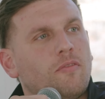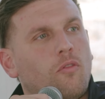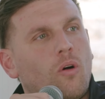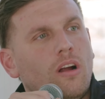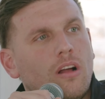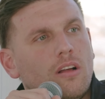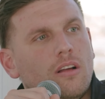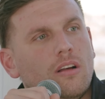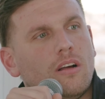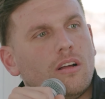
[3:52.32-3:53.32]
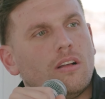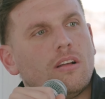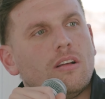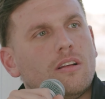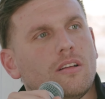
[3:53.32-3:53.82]
yeah, before. He's uh, yeah,
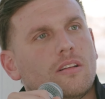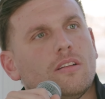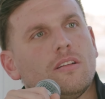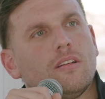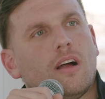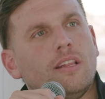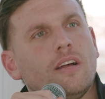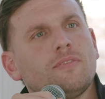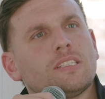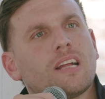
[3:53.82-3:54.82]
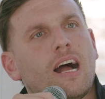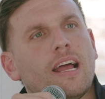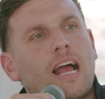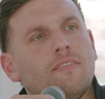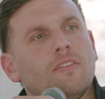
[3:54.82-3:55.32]
that's my brother, man. I love this guy.
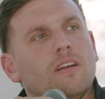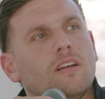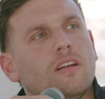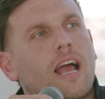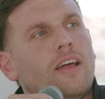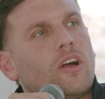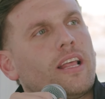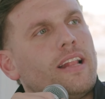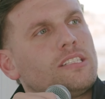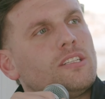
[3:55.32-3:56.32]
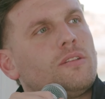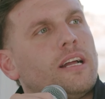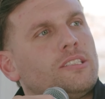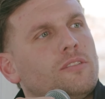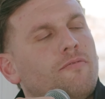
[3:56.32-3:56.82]
That's I've, my brother right there. And look, and that's his
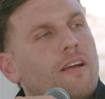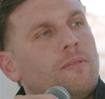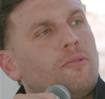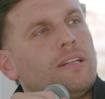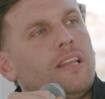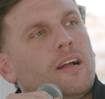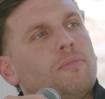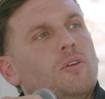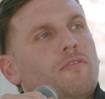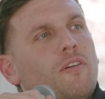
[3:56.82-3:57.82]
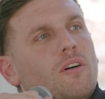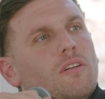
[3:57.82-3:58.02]
that's his family right there. Yeah, beautiful. It